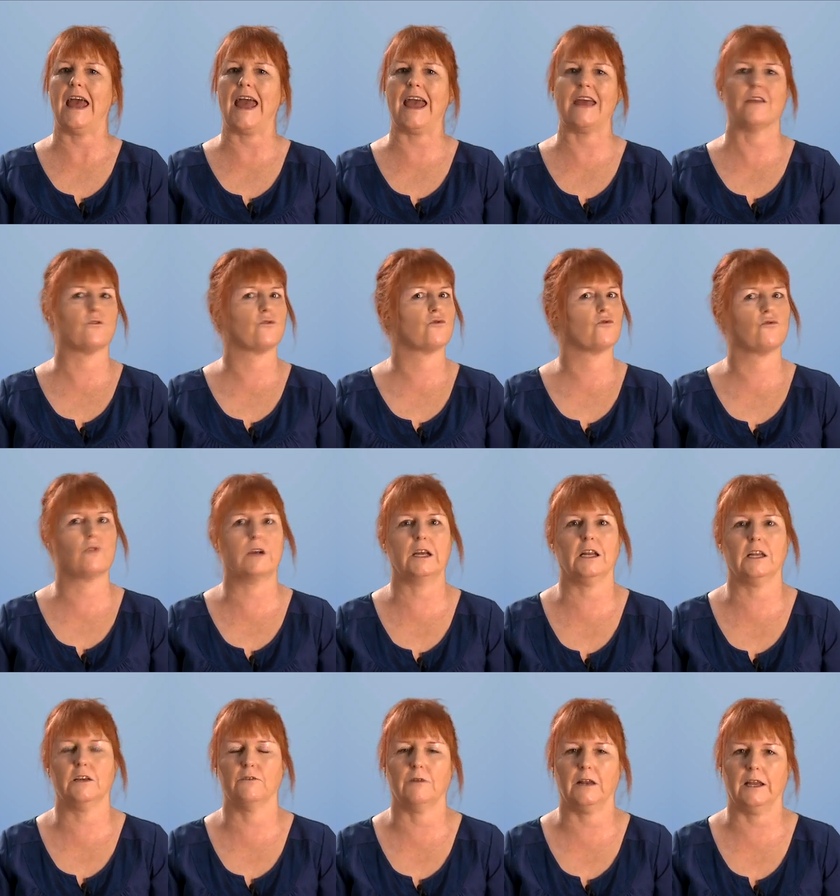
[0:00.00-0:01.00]
and
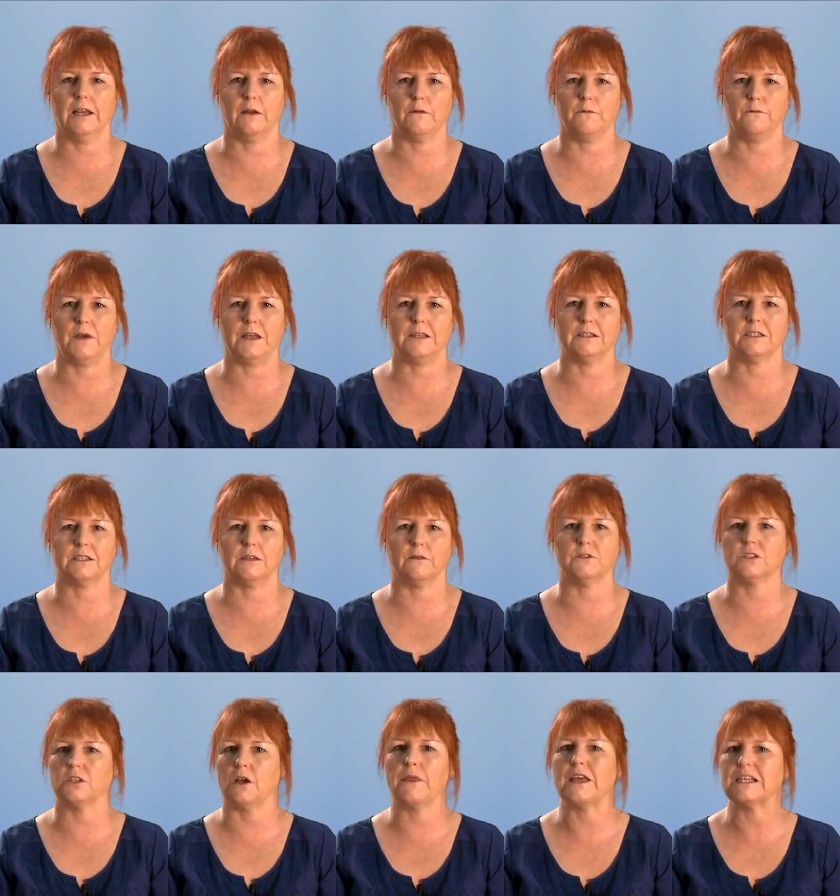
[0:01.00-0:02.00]
really, really
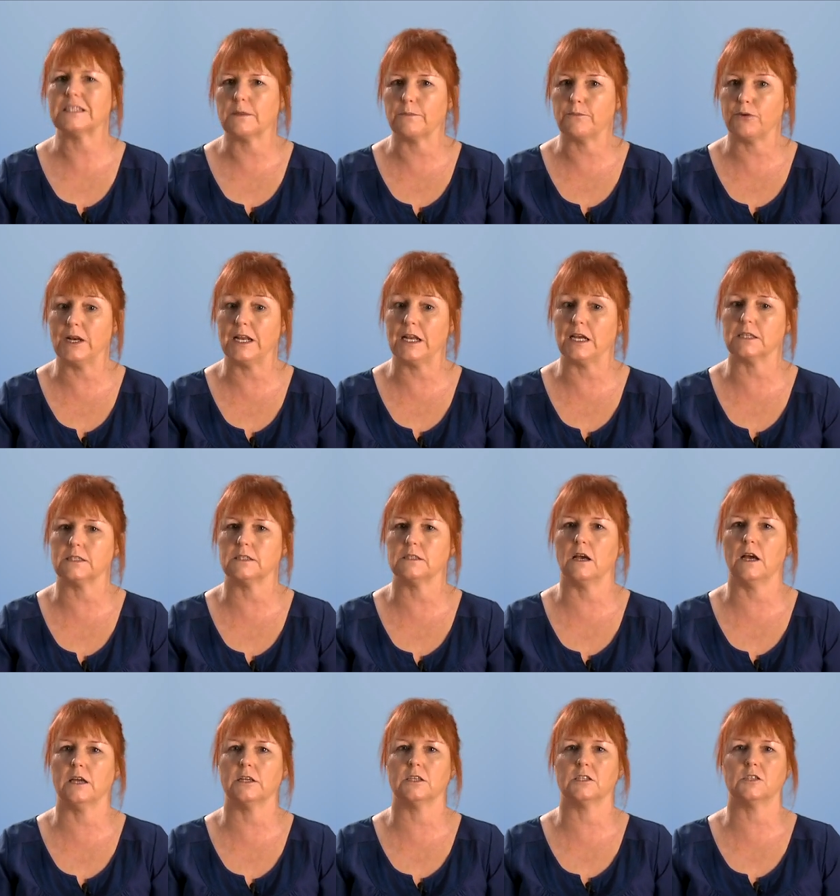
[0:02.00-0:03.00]
offensive. So that's a pretty
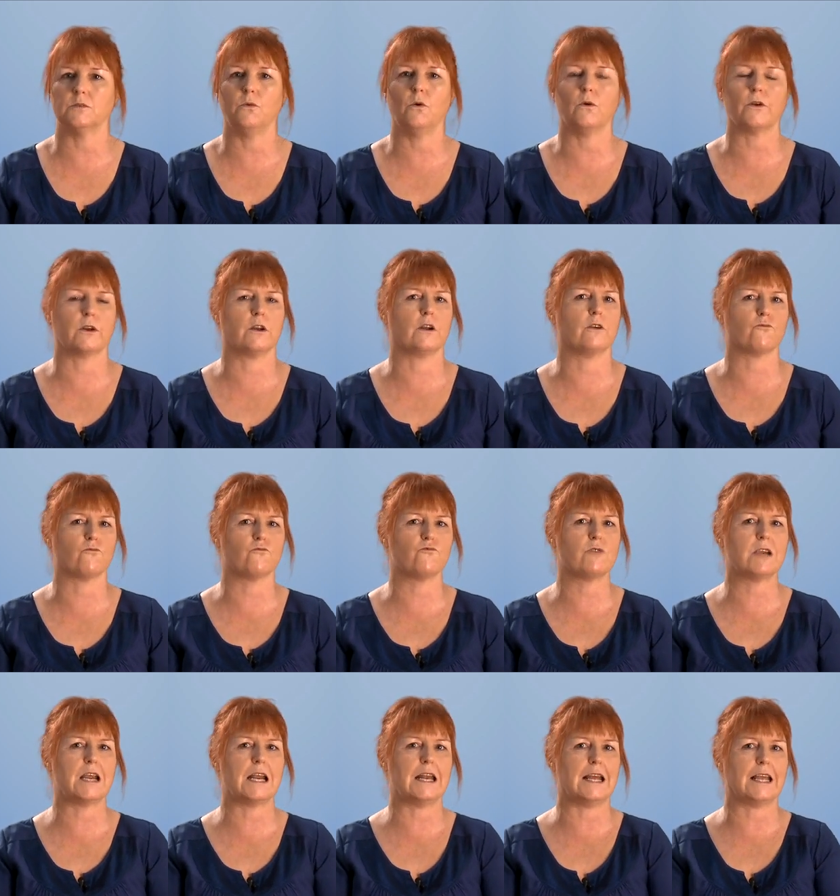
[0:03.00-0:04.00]
exciting sport, and it
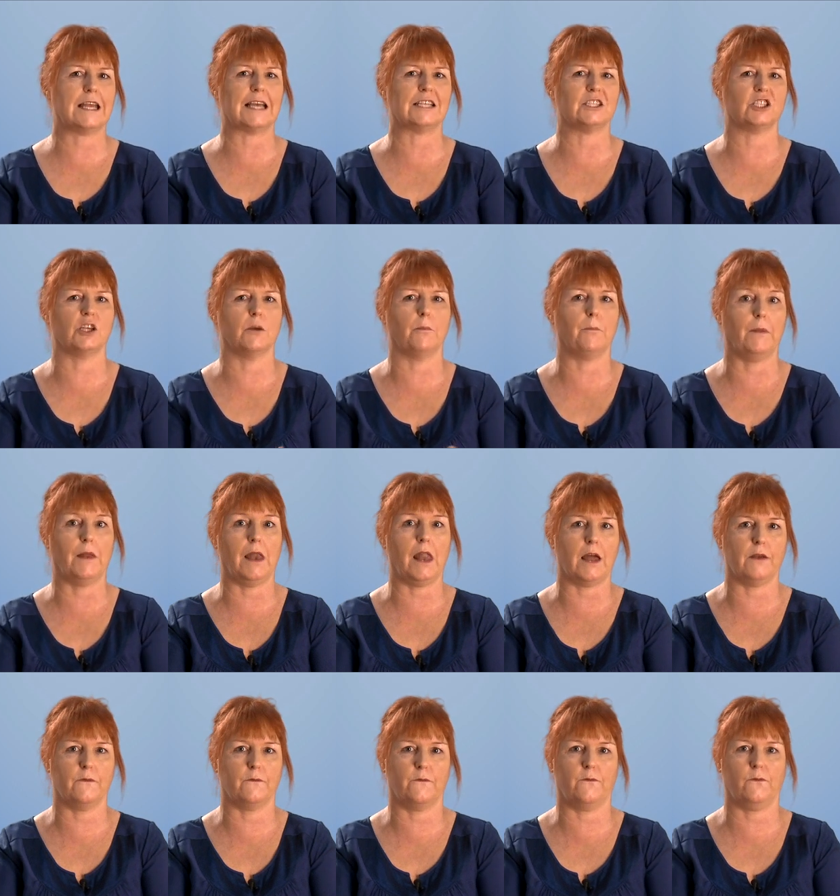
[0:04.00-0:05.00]
really gets your
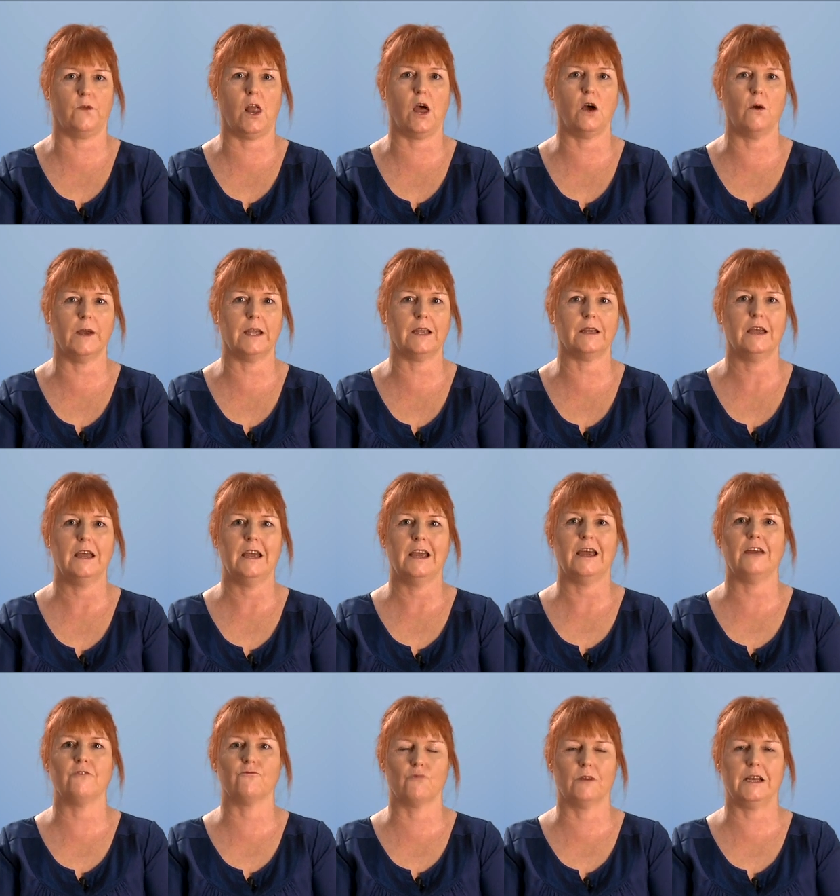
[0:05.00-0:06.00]
blood flowing
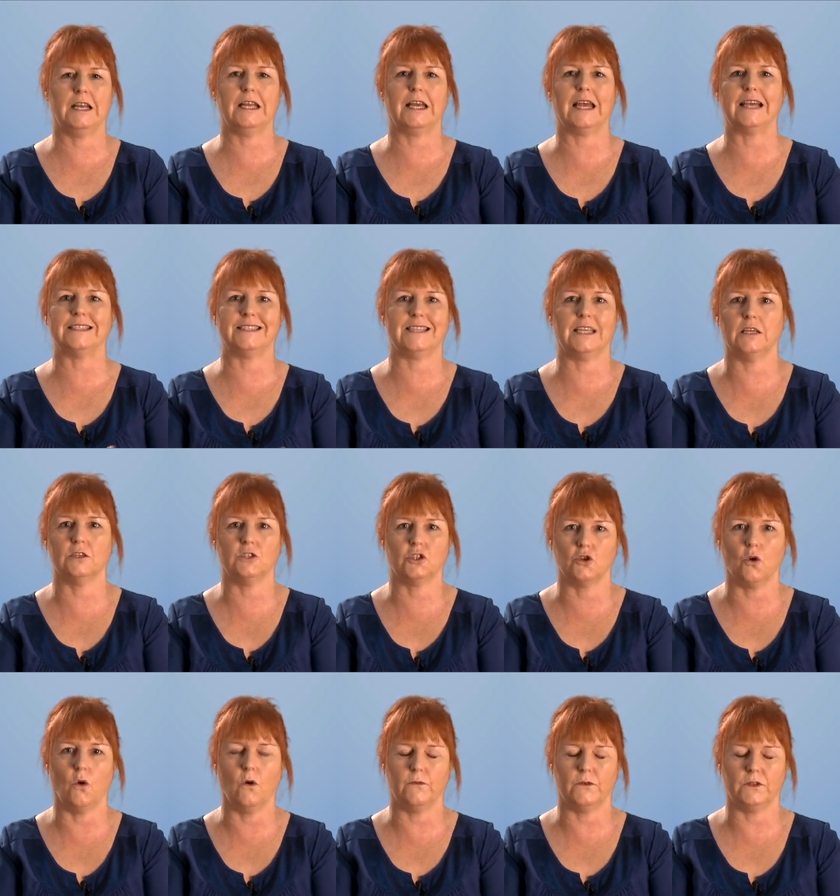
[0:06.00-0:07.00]
and really gets the
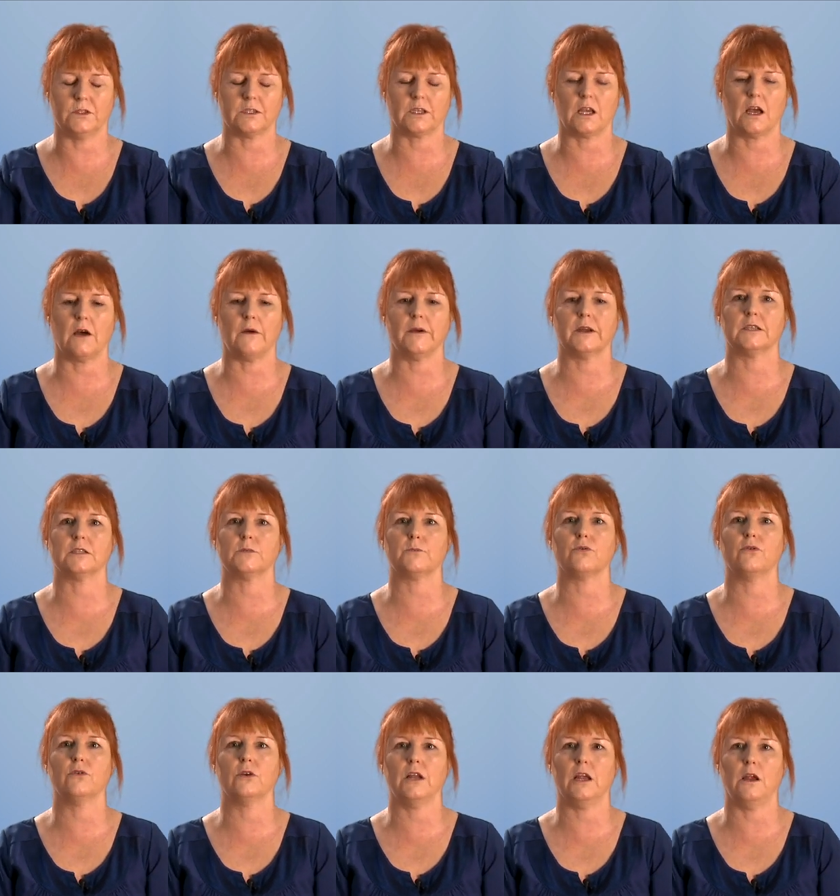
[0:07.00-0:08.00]
endorphins going. It's
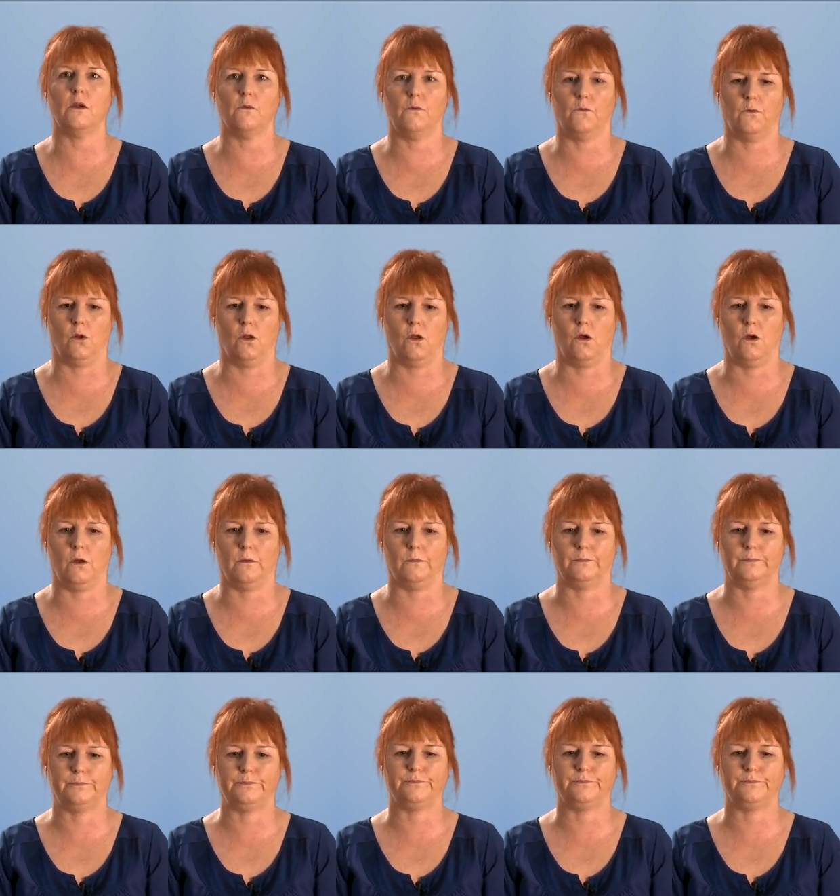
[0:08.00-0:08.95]
pretty full on.